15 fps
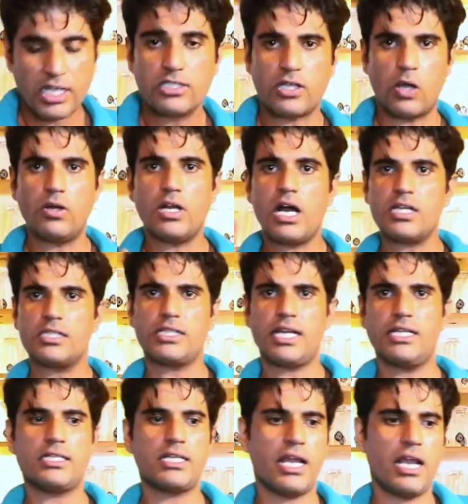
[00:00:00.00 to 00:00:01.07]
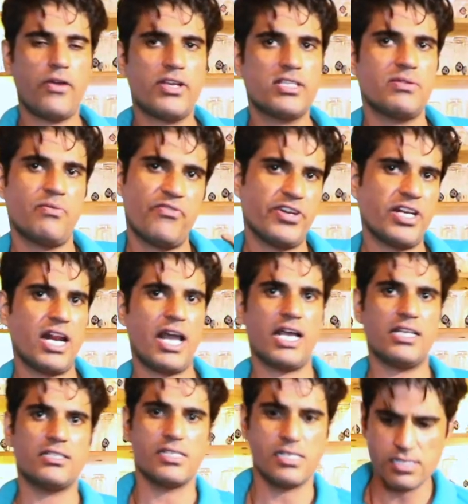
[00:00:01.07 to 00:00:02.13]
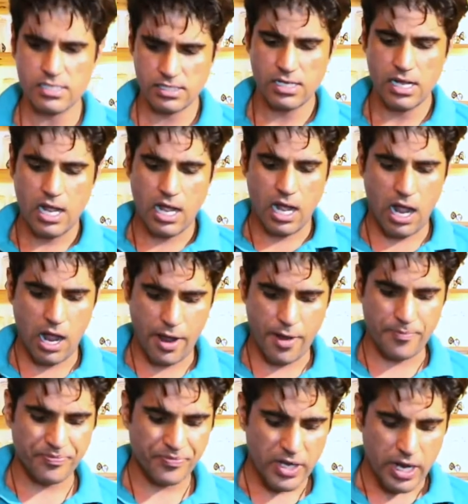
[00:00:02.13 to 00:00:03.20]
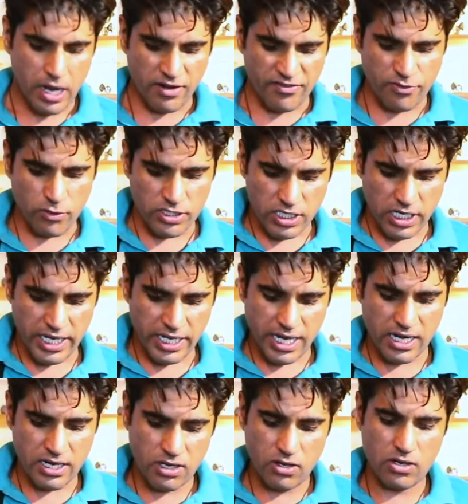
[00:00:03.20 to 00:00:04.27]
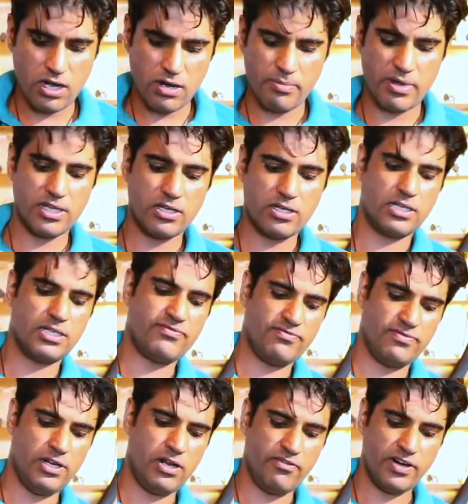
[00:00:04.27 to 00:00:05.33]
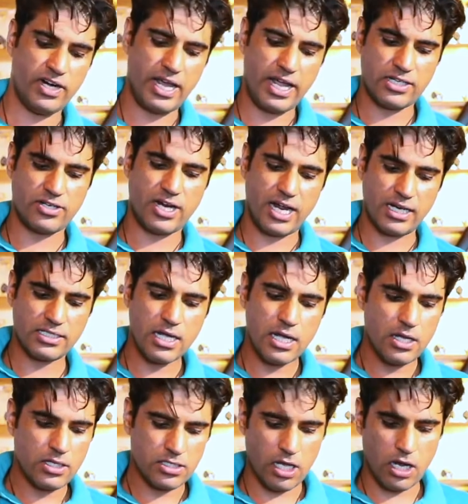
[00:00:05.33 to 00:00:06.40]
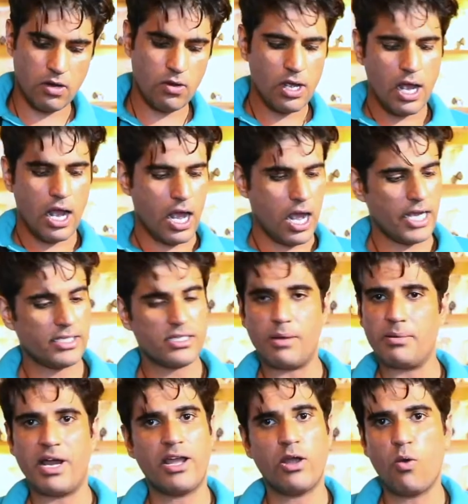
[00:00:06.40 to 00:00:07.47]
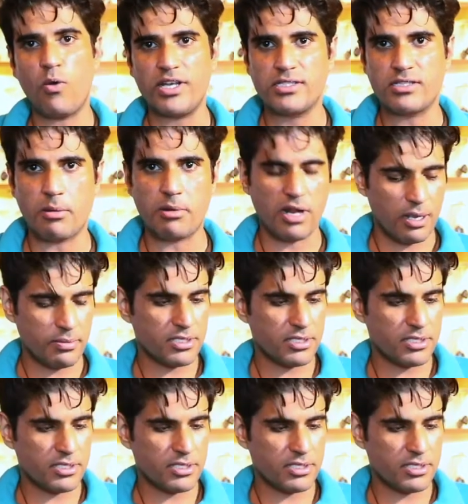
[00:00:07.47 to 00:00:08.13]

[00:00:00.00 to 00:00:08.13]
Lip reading: So last into here is some vanilla essence. Unfortunately, in Kenya, you can't buy the good, vanilla extract. So I always double up.